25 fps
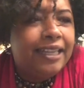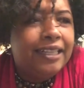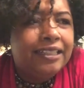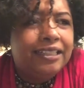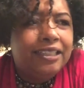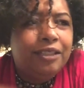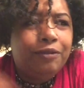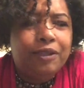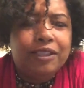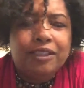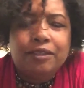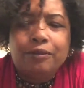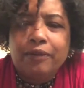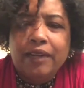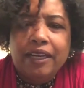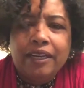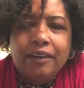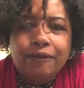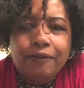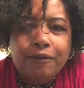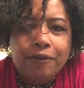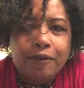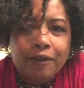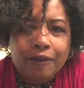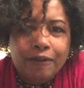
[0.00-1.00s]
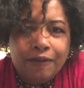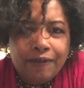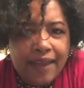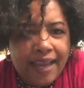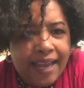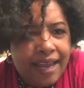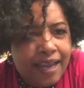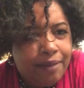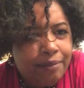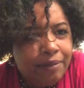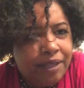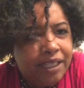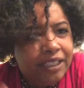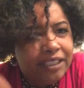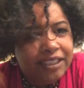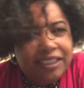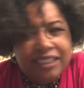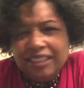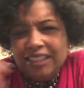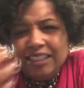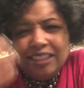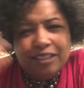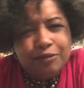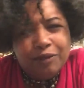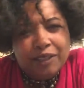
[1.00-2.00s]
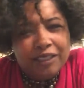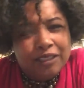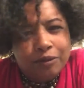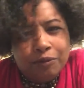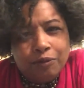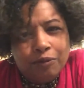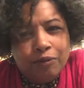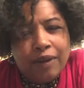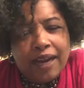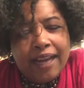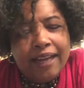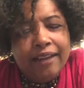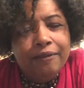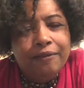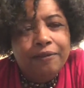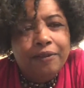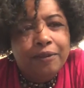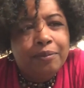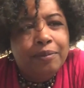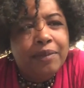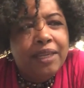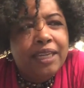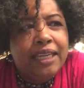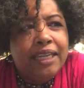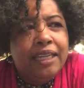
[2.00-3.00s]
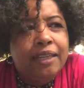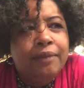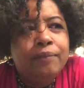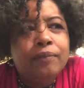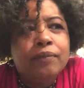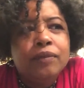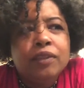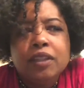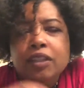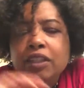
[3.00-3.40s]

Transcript: She wasn't ready for a family. She just wasn't right for me.